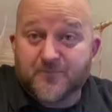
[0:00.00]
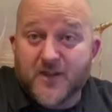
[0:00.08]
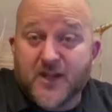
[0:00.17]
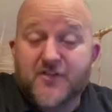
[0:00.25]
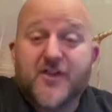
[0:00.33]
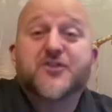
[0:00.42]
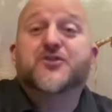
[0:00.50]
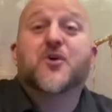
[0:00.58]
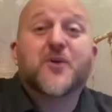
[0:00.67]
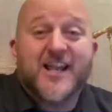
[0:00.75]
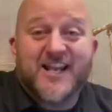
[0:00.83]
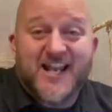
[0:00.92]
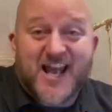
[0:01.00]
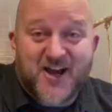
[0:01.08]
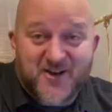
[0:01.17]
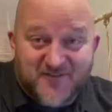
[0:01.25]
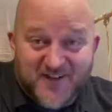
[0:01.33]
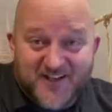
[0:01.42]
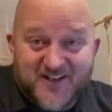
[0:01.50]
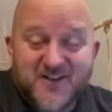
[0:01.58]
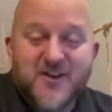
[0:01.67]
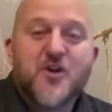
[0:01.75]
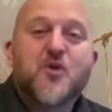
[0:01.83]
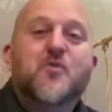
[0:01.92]
There's no getting out of it.
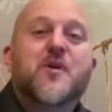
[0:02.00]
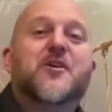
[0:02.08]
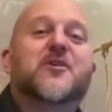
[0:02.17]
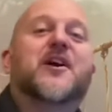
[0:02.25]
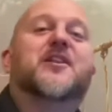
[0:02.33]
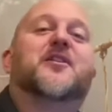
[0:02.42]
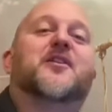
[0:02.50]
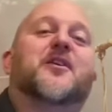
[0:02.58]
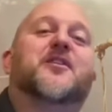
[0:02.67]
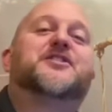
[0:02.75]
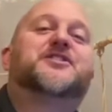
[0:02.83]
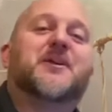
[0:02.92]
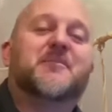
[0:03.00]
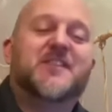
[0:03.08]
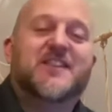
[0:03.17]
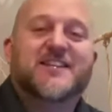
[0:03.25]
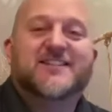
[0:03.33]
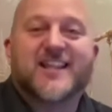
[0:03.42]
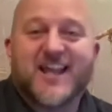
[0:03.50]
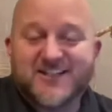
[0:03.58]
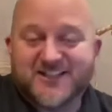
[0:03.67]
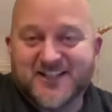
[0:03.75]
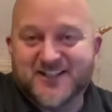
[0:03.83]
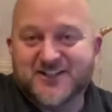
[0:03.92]
We are going to learn some of these
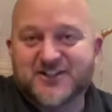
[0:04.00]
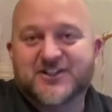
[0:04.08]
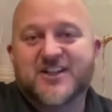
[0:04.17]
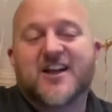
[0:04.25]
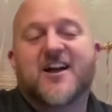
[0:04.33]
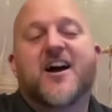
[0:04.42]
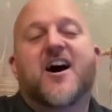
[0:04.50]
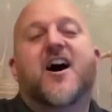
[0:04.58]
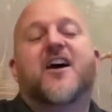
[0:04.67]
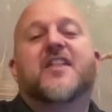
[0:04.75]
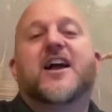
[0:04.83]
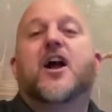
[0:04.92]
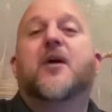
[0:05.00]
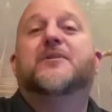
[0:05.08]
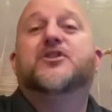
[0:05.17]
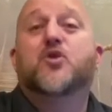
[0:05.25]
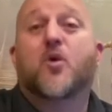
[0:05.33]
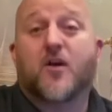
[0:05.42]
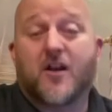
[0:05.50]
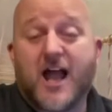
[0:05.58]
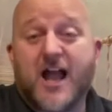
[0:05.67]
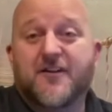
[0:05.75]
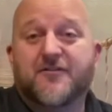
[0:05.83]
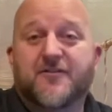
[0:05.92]
lessons that come into our
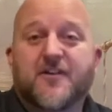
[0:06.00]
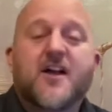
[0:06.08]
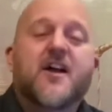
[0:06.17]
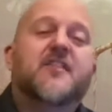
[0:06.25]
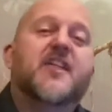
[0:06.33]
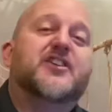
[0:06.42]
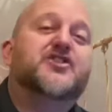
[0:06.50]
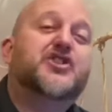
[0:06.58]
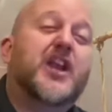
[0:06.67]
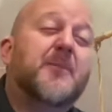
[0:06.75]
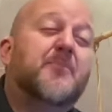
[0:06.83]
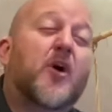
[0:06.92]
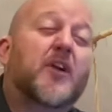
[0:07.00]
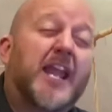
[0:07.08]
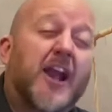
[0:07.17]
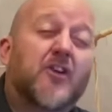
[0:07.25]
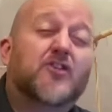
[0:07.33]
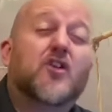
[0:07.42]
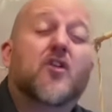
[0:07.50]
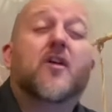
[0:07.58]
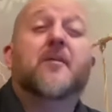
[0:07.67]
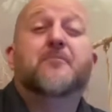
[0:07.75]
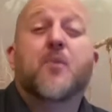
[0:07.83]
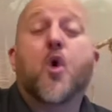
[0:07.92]
life that shape our character
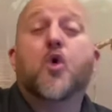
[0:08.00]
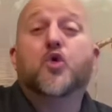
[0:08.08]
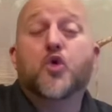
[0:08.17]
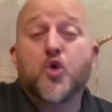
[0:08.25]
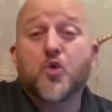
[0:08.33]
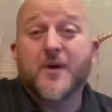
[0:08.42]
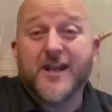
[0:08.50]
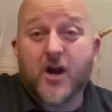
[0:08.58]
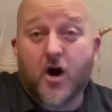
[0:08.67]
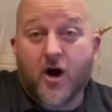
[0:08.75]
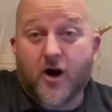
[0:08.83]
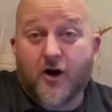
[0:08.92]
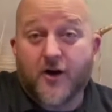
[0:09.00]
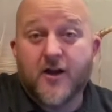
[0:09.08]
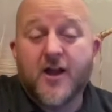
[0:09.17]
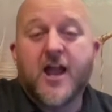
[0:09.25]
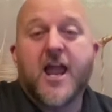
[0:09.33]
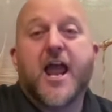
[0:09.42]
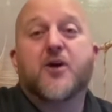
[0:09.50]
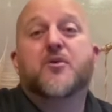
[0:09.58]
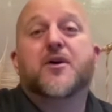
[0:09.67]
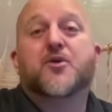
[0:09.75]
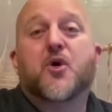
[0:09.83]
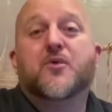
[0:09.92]
and mold who we are, and we
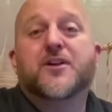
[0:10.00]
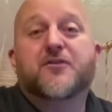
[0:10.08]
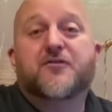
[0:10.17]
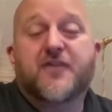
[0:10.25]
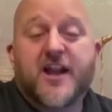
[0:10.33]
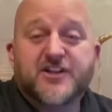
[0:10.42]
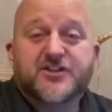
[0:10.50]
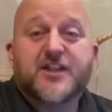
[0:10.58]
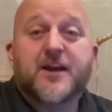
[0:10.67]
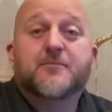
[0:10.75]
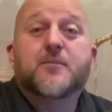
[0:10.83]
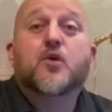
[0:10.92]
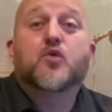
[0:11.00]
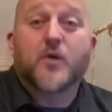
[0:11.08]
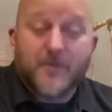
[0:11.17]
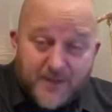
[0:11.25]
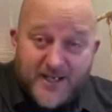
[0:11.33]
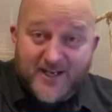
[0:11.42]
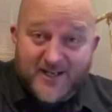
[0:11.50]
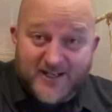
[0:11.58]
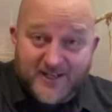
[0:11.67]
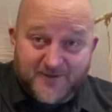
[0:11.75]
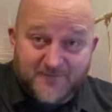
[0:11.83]
are going to face them repeatedly.